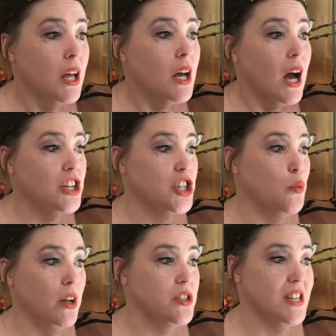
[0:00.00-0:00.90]
and she
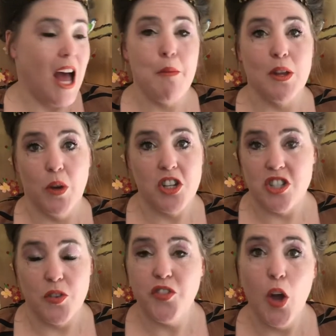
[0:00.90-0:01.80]
wondered how many witches had
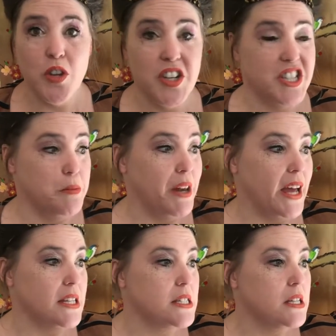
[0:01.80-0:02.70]
flown into the
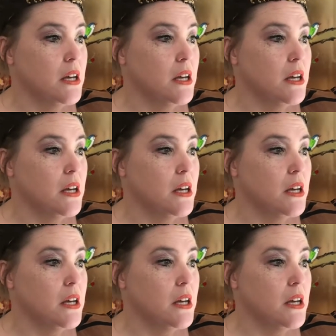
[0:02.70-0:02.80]
place.